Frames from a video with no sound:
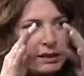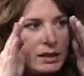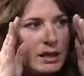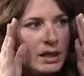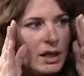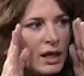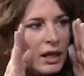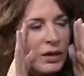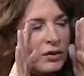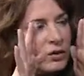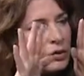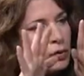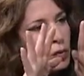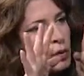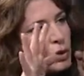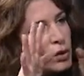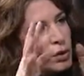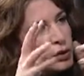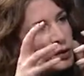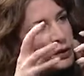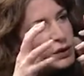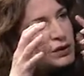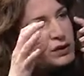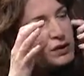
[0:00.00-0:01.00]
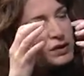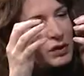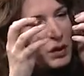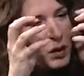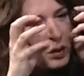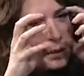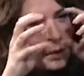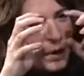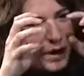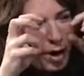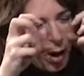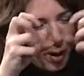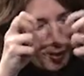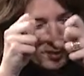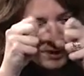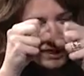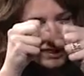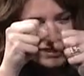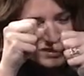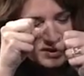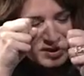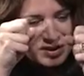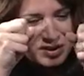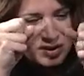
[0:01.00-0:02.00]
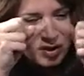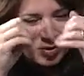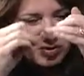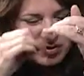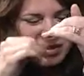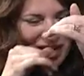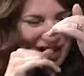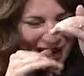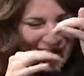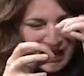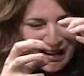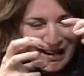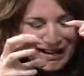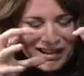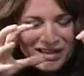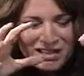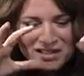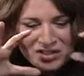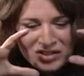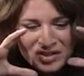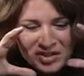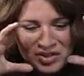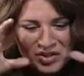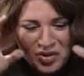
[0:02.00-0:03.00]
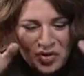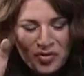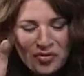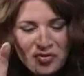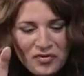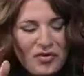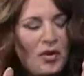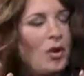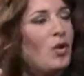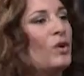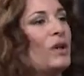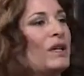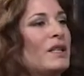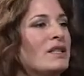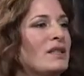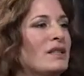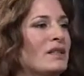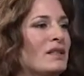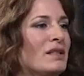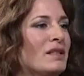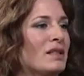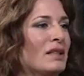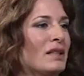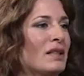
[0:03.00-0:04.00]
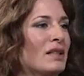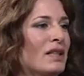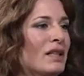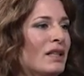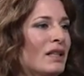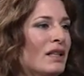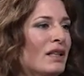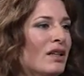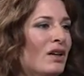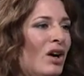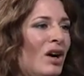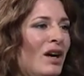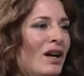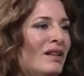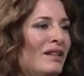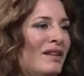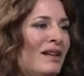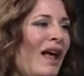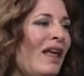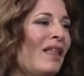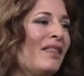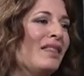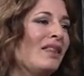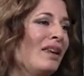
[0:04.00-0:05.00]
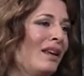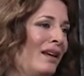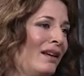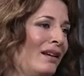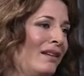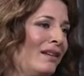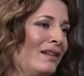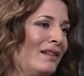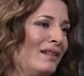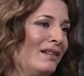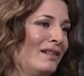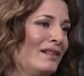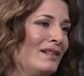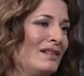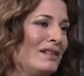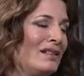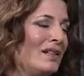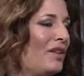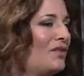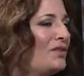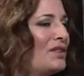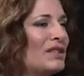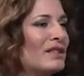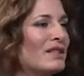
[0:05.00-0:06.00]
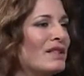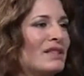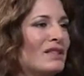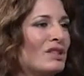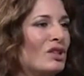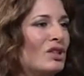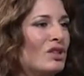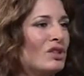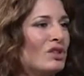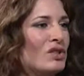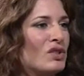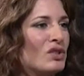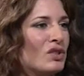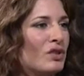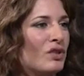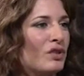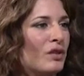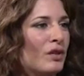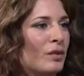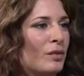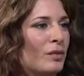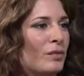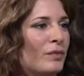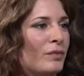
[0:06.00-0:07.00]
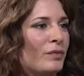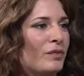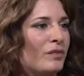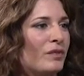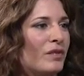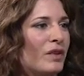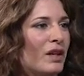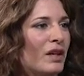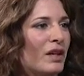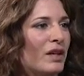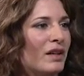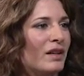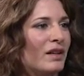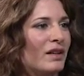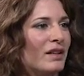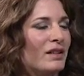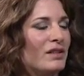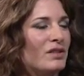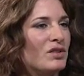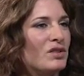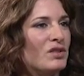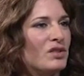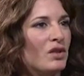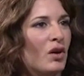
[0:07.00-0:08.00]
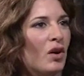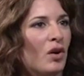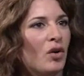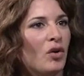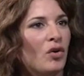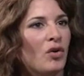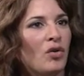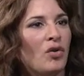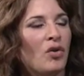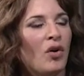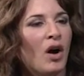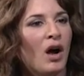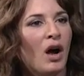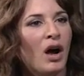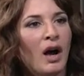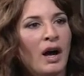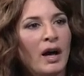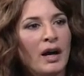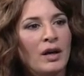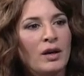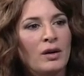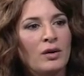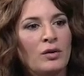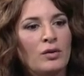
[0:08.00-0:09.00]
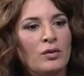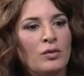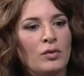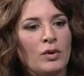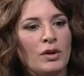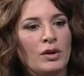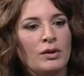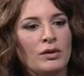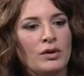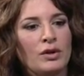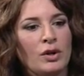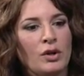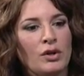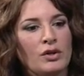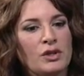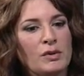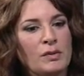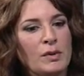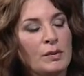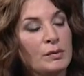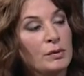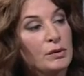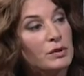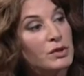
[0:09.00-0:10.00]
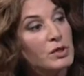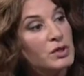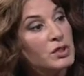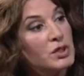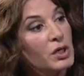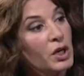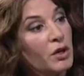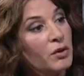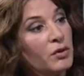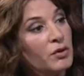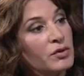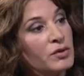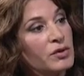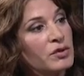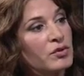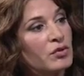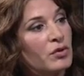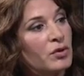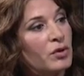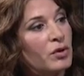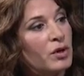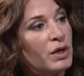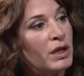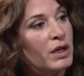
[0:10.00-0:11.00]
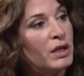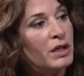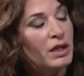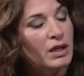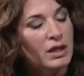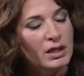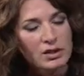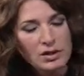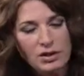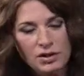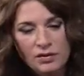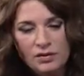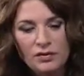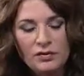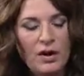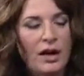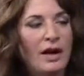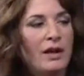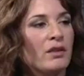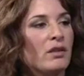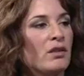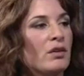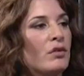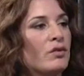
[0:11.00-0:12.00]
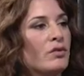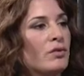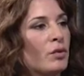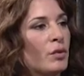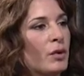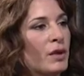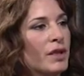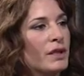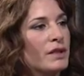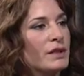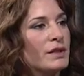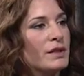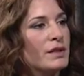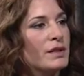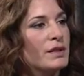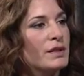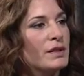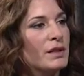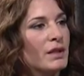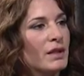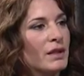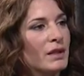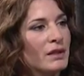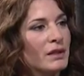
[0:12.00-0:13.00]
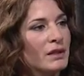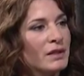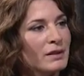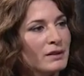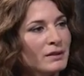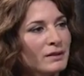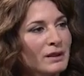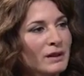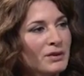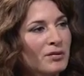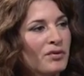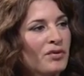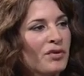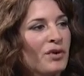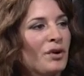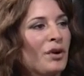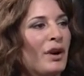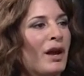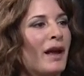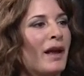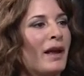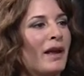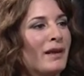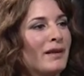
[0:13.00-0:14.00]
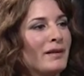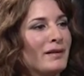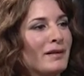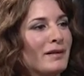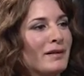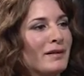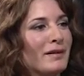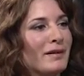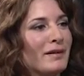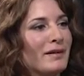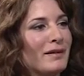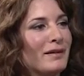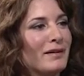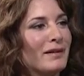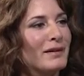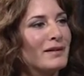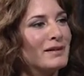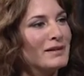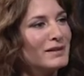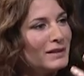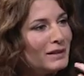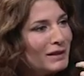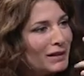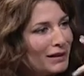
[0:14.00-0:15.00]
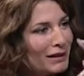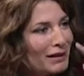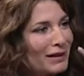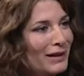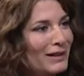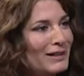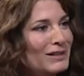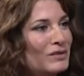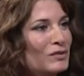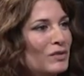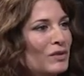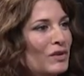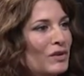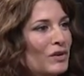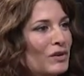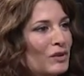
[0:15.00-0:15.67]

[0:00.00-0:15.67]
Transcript: and their world is so myopic and so tiny and so focused and on nothing, stuff that doesn't concern them. Yeah. And so I want to encourage people to share their story, to find their voice, to lift their head, uh -huh. to connect with